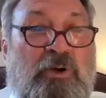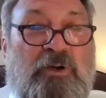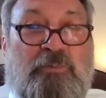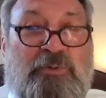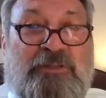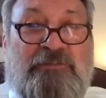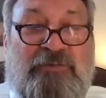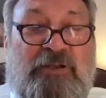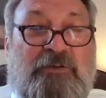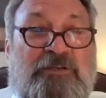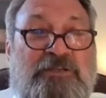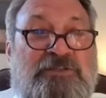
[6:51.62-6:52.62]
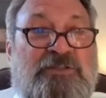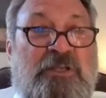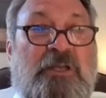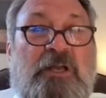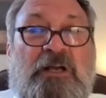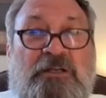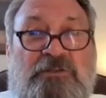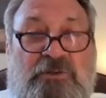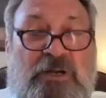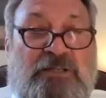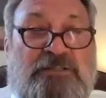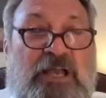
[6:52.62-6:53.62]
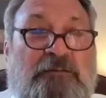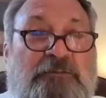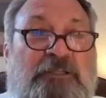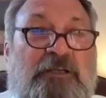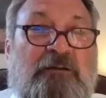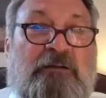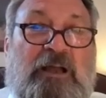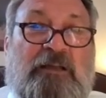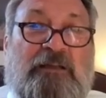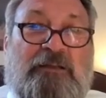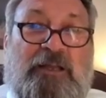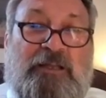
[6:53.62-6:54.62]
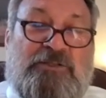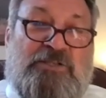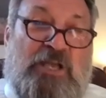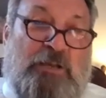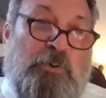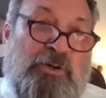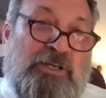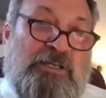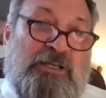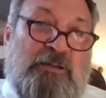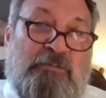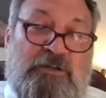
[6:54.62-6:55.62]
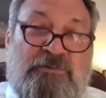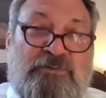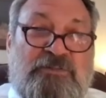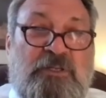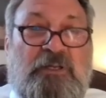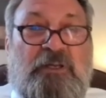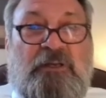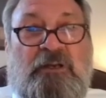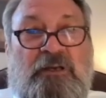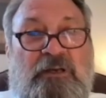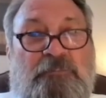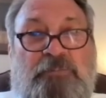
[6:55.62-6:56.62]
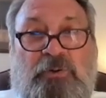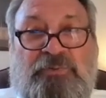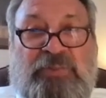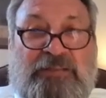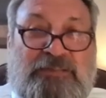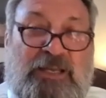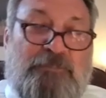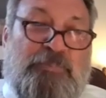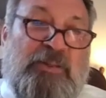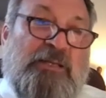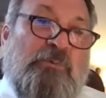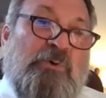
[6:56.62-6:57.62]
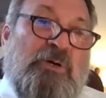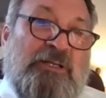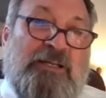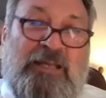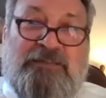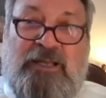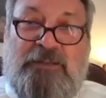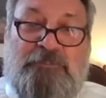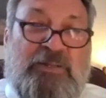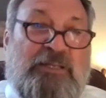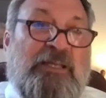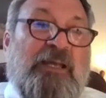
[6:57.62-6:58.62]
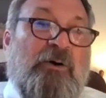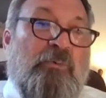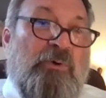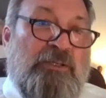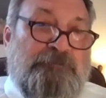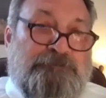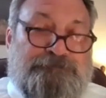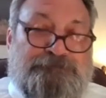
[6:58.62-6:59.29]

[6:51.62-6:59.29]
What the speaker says: work with the various drugs out there and checkpoint inhibitors, both anti-PD-1 and anti-PD-L1.